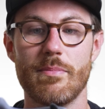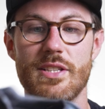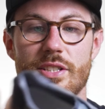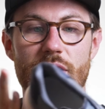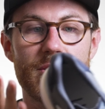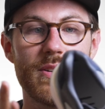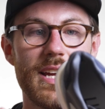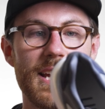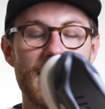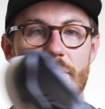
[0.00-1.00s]
midsole
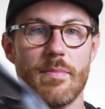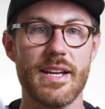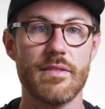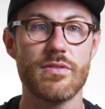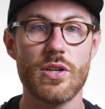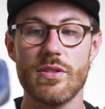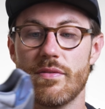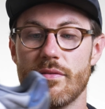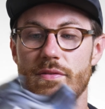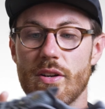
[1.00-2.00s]
is made of two
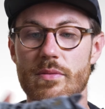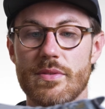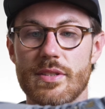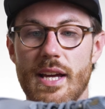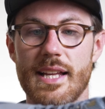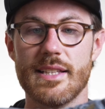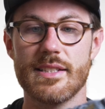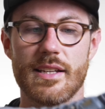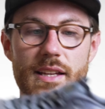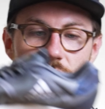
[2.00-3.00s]
different foams,
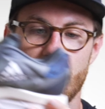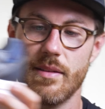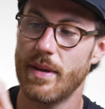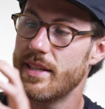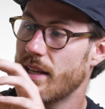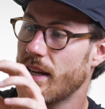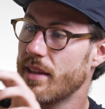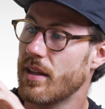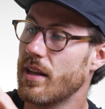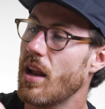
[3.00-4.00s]
and basically
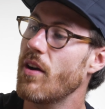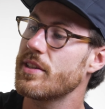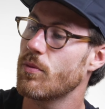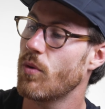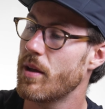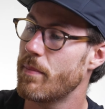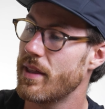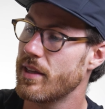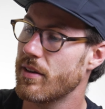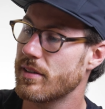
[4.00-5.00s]
the lighter white
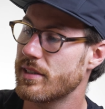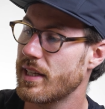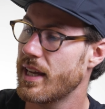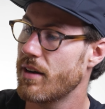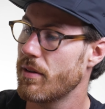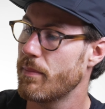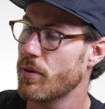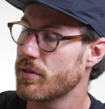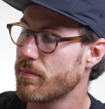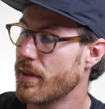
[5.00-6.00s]
bit that you can see here at the
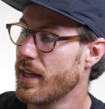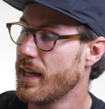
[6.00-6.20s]
bottom